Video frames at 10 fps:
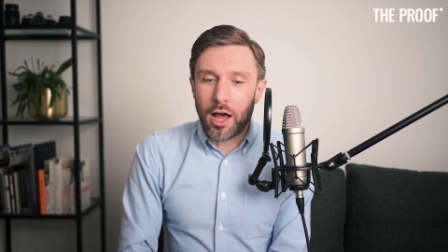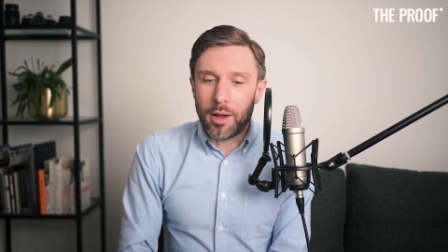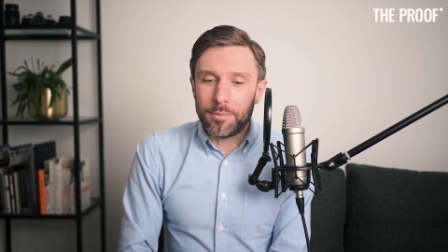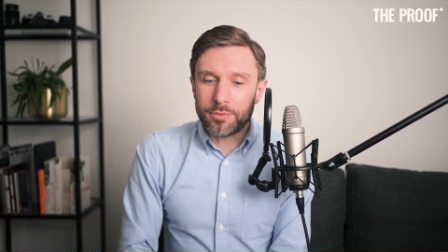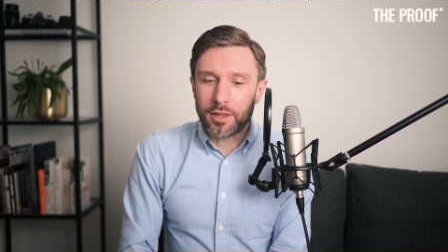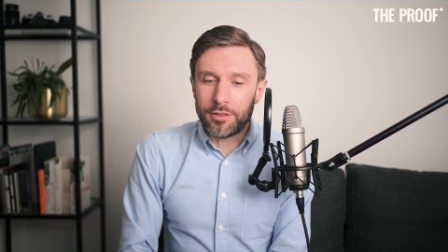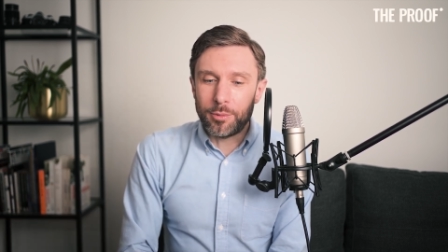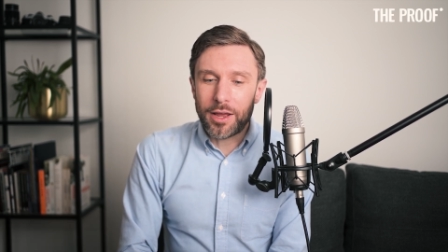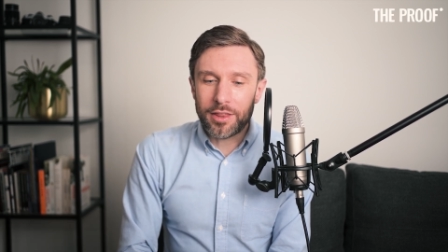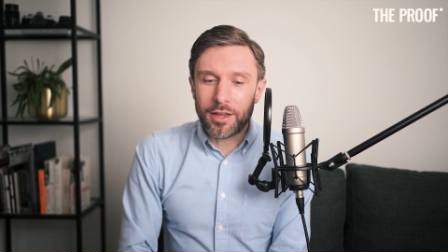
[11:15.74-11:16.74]
um, the
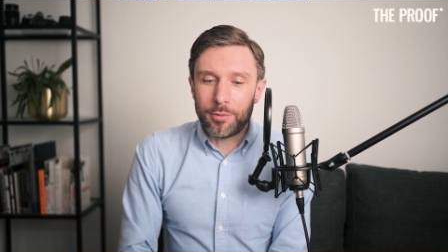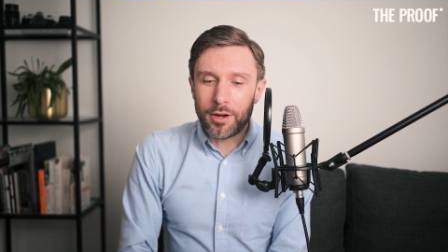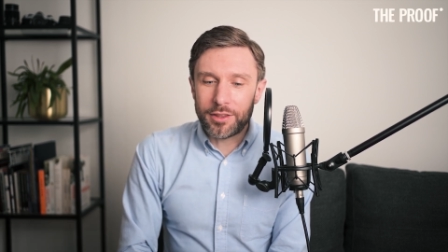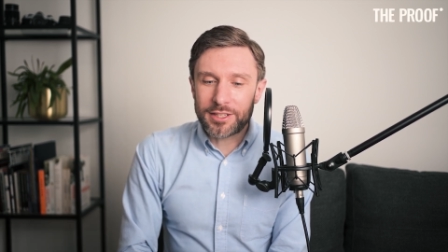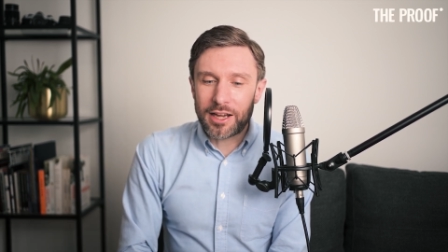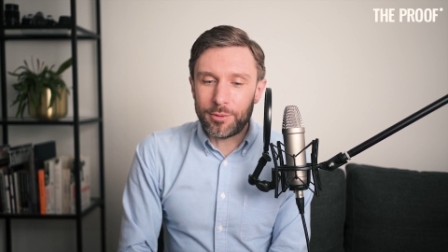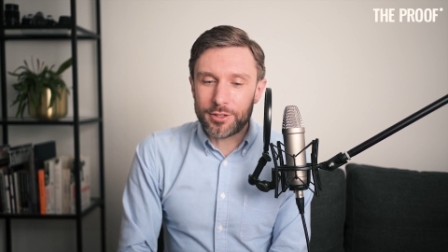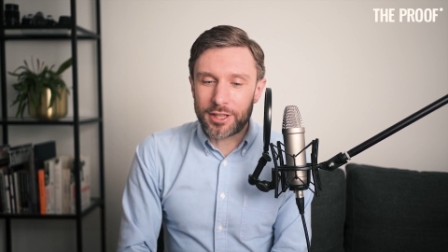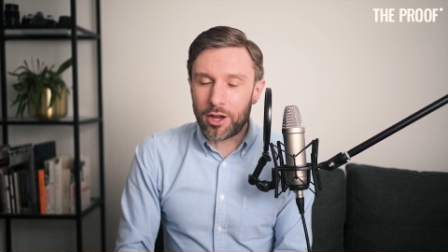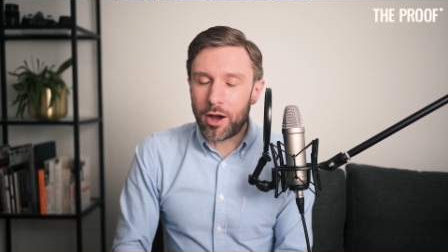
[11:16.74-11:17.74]
way that they worked this out
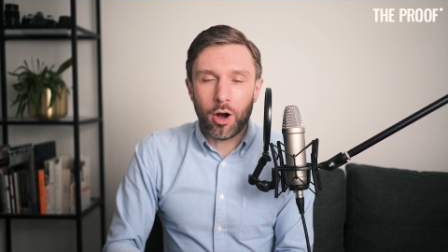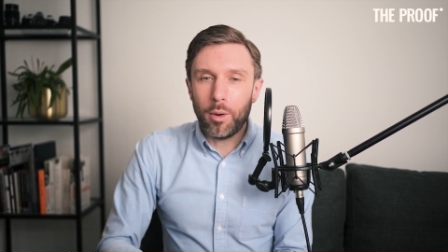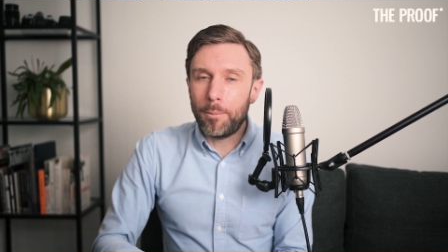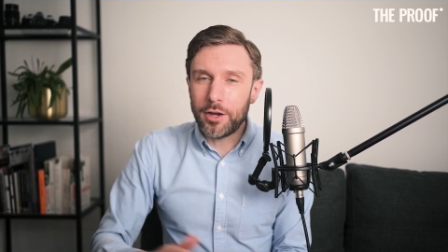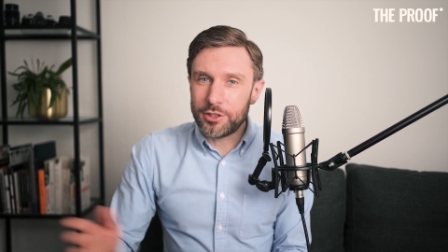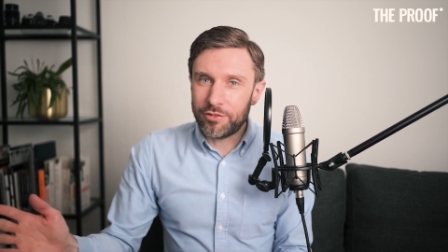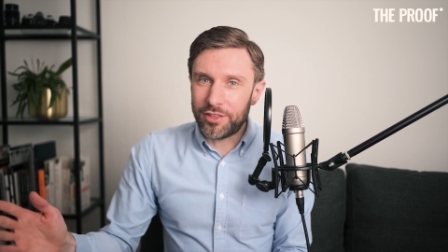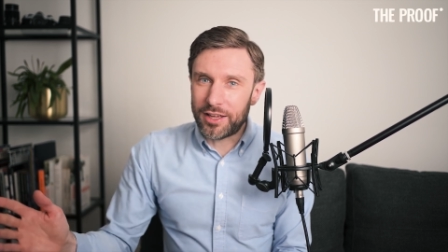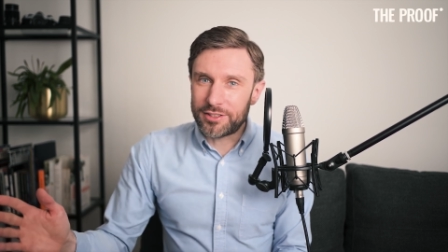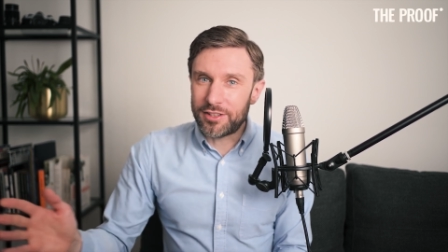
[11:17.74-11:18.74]
was they got a whole bunch of
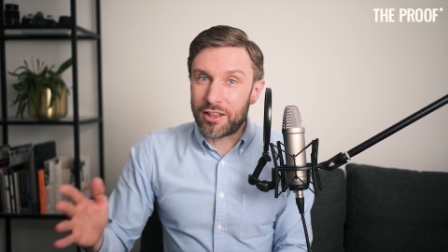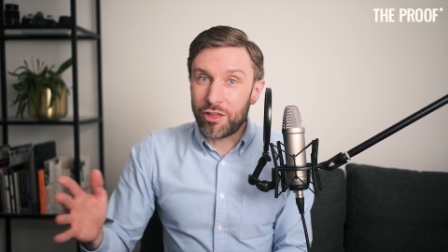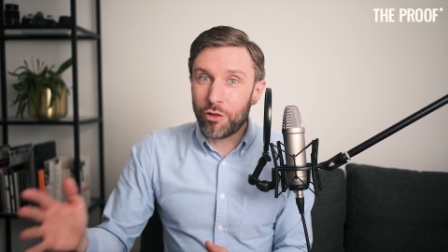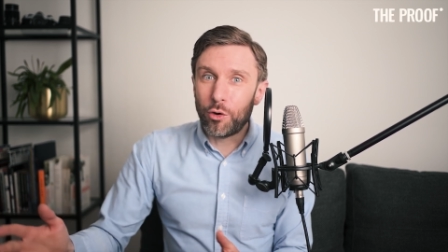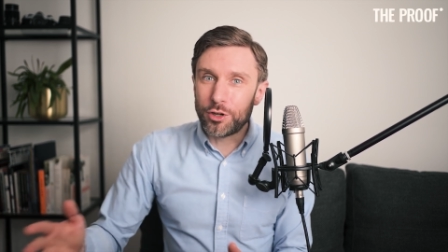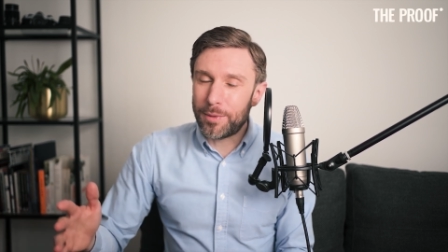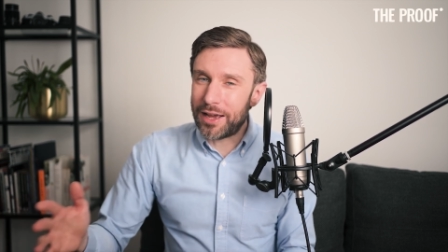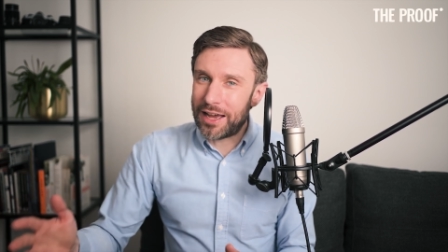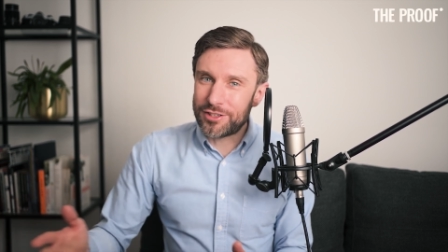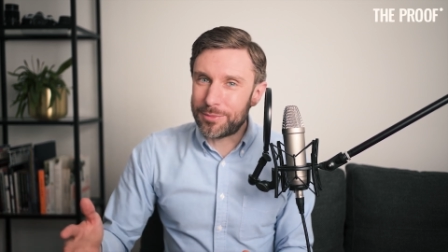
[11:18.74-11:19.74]
things that they thought
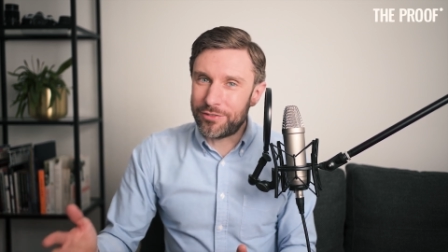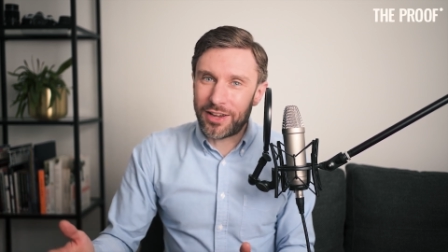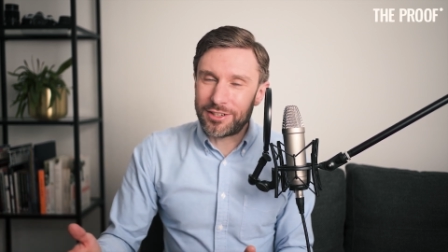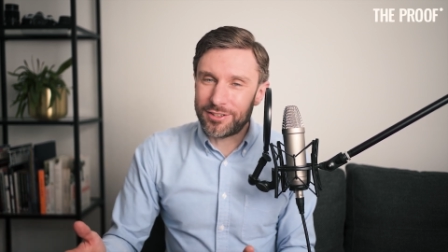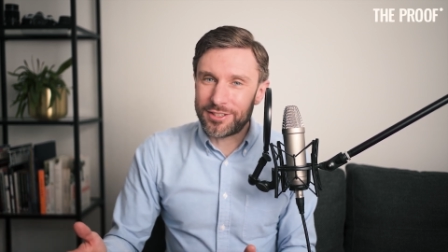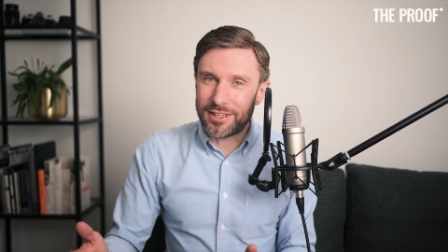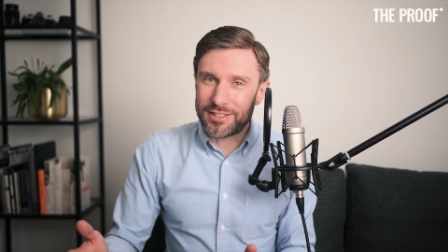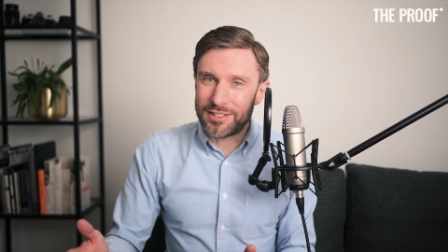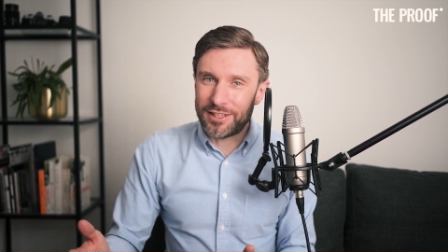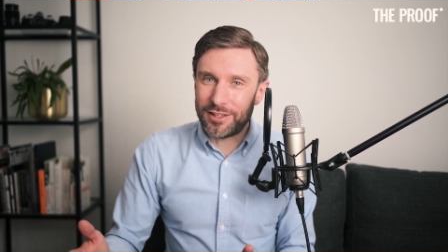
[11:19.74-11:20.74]
might have some effect on
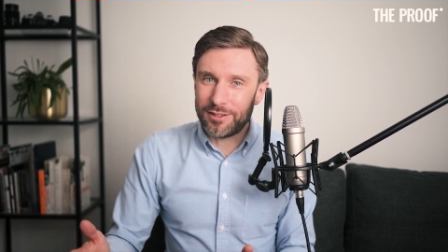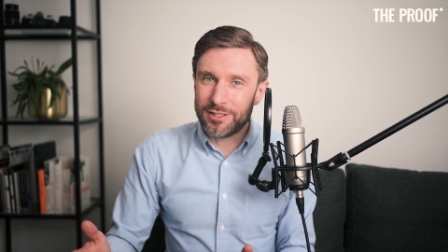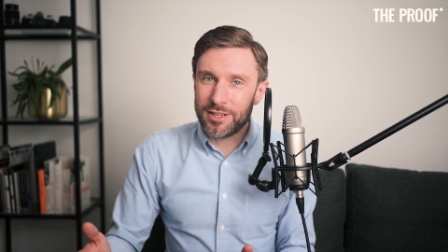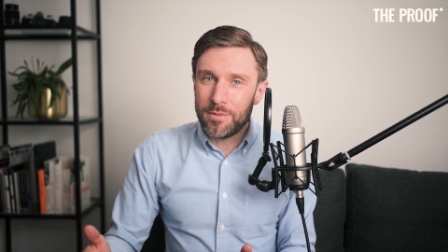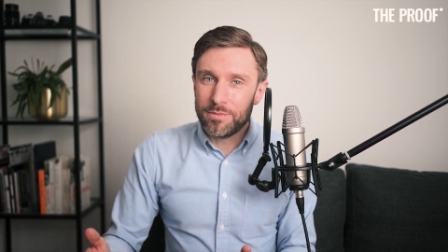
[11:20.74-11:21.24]
senescent cells.